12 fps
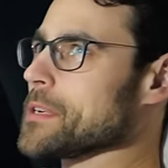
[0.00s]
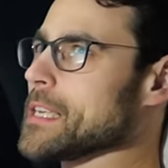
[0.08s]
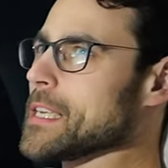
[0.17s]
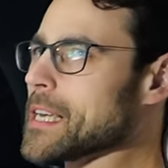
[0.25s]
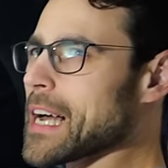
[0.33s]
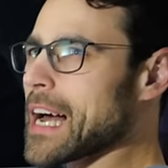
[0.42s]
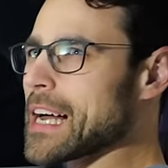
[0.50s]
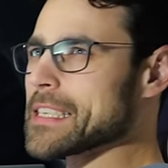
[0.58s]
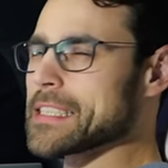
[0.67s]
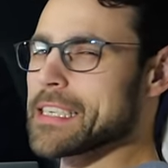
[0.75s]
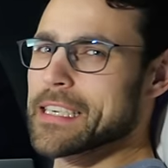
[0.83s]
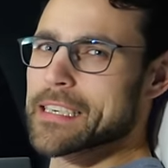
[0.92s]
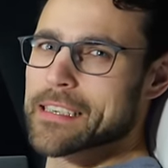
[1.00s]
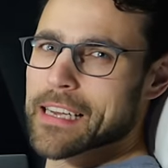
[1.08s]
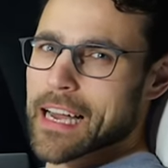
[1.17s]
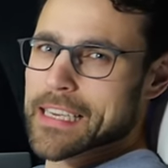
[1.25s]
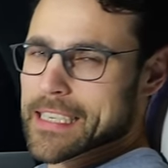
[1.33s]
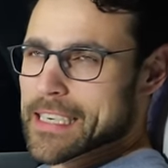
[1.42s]
really ideal,
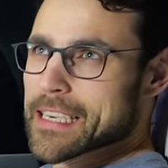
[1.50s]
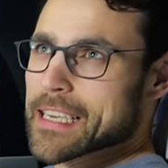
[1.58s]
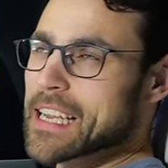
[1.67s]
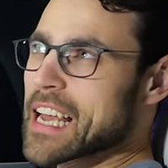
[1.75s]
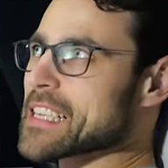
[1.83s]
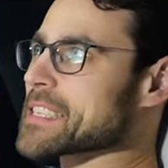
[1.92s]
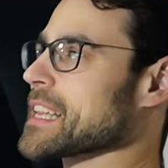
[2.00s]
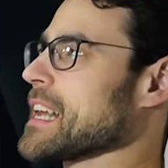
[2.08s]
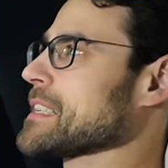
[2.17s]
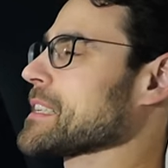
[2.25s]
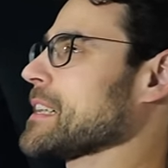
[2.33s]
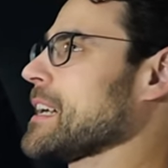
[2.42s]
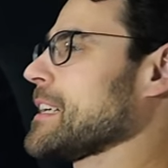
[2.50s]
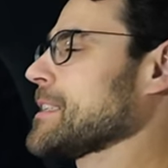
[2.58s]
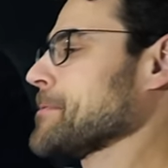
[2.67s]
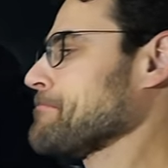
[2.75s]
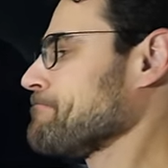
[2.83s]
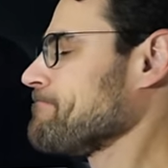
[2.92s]
ideal in S-Class?
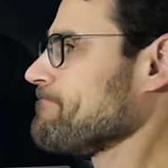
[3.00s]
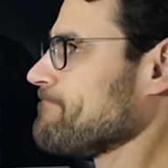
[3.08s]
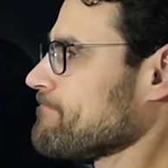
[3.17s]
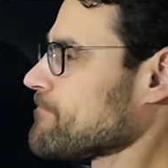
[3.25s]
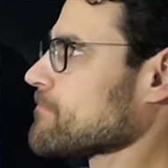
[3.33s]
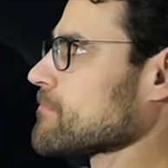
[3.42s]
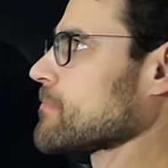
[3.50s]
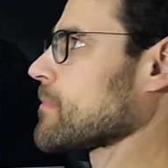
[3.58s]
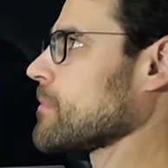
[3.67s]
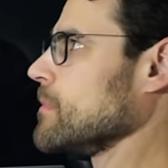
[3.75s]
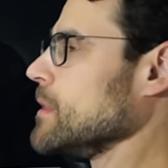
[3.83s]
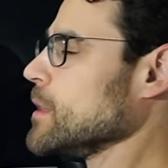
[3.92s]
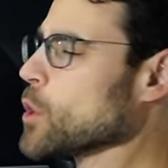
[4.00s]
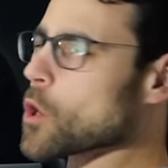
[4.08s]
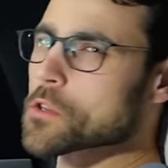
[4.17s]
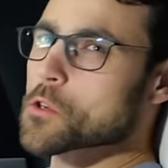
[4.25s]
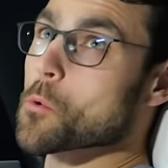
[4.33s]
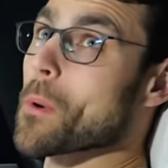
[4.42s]
Like, mm,
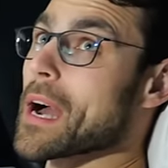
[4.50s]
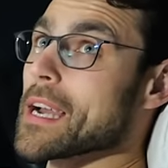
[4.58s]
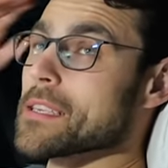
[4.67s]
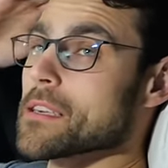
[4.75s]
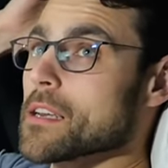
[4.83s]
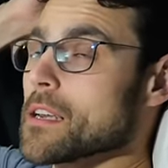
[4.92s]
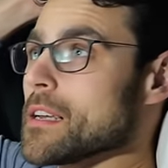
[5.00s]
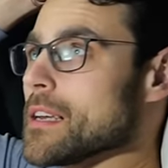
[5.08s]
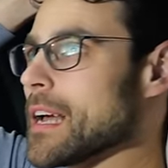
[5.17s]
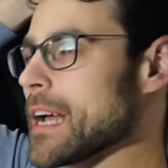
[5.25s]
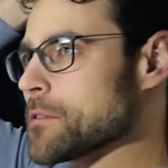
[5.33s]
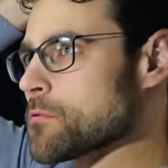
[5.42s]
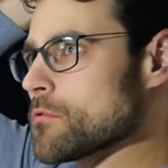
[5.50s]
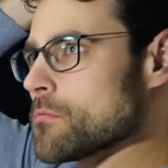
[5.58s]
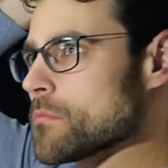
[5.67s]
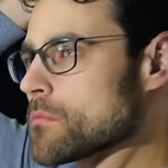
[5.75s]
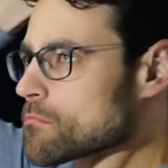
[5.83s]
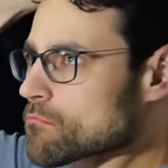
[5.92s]
not quite.
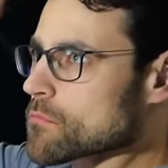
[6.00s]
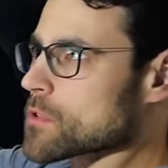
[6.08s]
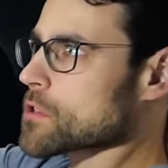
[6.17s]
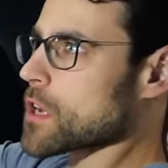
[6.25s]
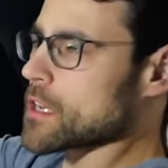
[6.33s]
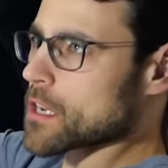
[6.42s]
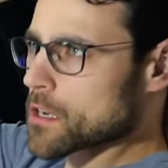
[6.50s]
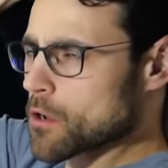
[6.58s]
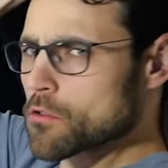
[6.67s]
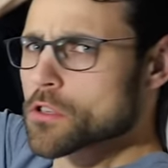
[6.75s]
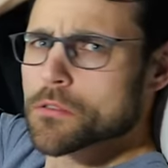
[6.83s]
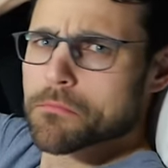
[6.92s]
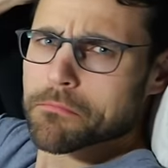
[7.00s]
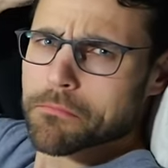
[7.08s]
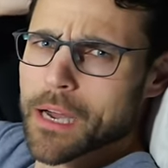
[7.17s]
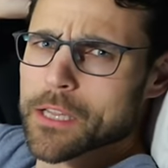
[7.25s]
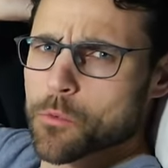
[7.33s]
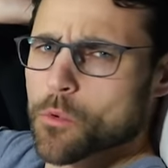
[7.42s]
Headroom is kind of close,
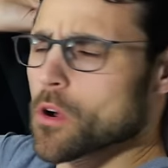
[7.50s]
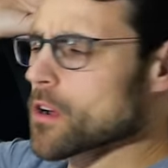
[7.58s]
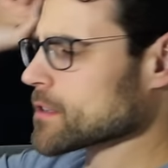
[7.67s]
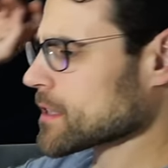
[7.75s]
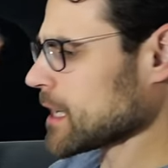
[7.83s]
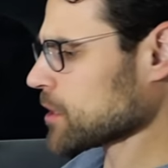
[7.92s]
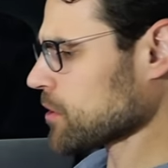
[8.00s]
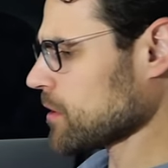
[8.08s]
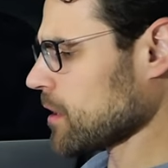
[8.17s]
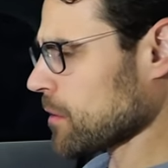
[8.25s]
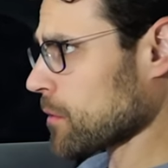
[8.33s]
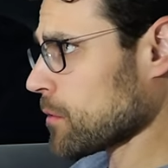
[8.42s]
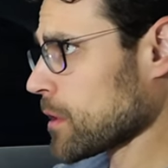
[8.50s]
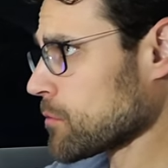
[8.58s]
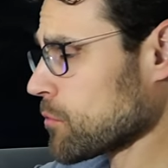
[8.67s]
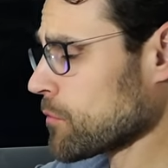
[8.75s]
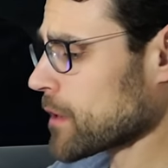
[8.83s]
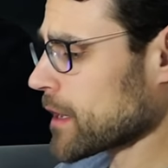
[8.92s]
but works actually, although the
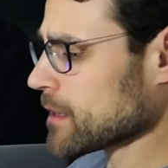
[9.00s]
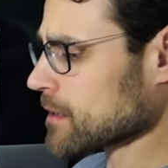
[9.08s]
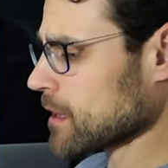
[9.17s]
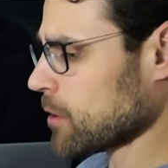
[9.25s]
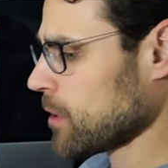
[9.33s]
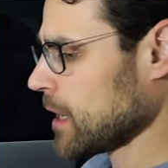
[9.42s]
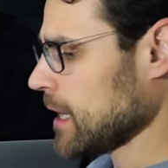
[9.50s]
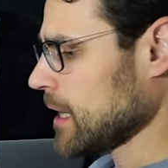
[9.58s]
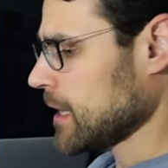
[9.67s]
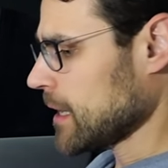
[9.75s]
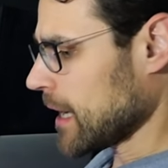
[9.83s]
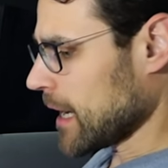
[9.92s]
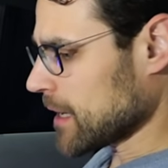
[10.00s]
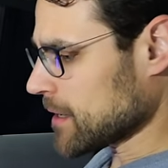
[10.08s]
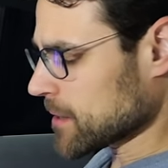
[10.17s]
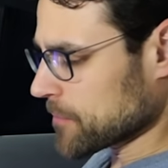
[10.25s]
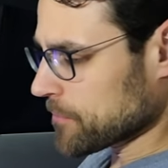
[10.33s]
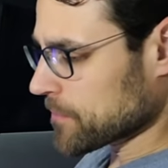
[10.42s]
roofline is low.
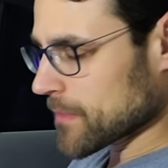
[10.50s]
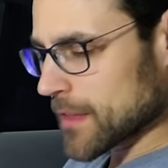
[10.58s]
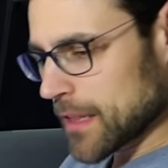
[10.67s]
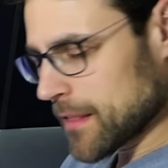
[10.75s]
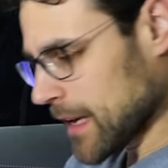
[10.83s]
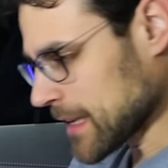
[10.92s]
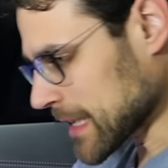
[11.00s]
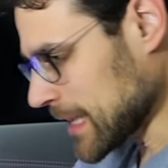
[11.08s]
And then there's